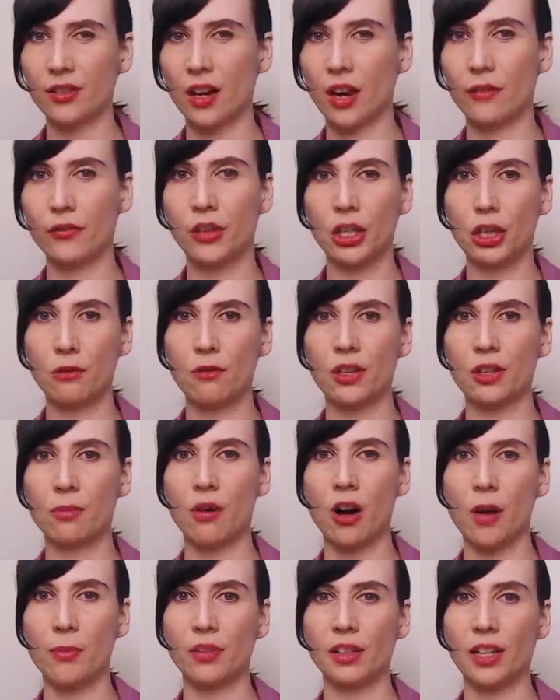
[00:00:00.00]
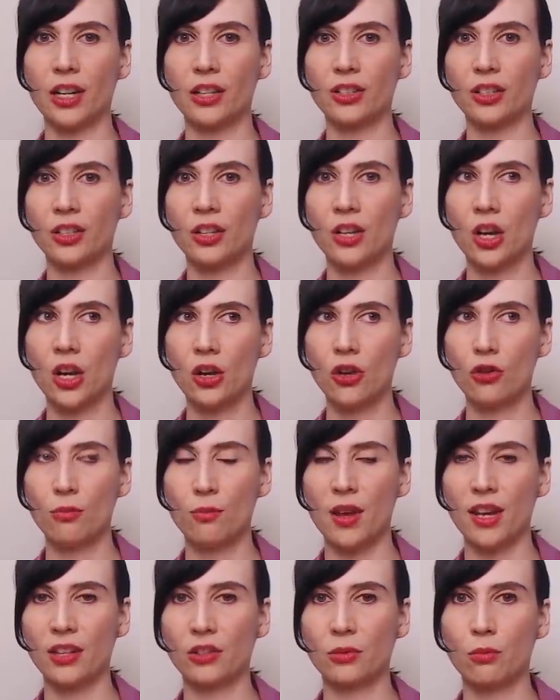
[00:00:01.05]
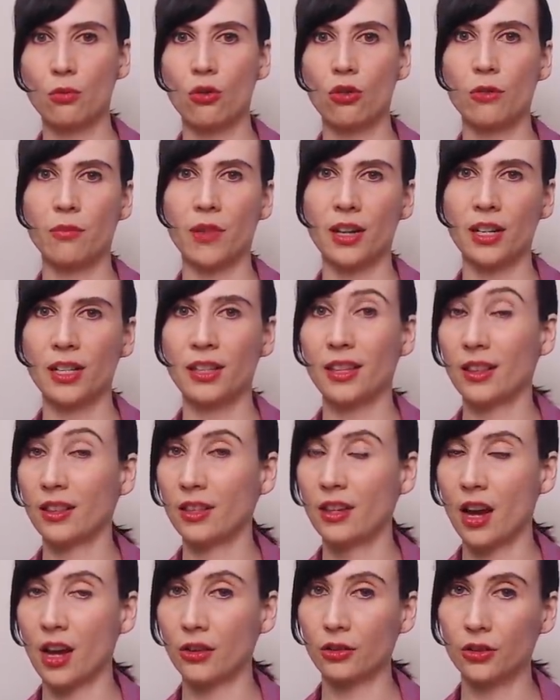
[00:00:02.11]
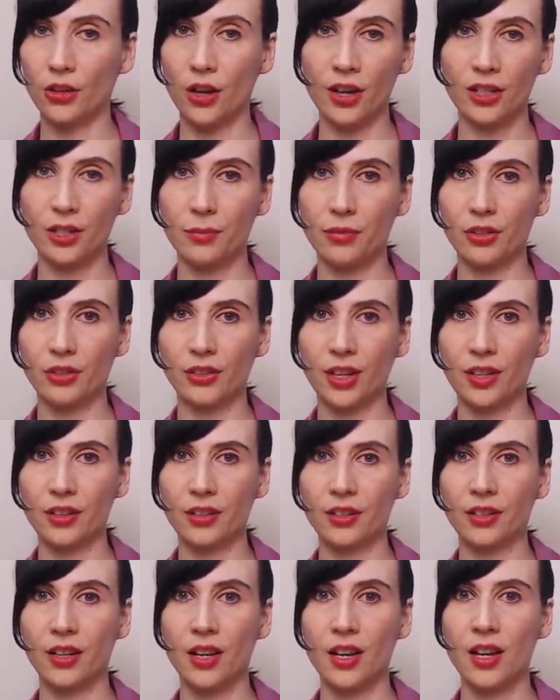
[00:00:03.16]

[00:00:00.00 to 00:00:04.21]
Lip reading: of the US population who makes more money than the other 90%,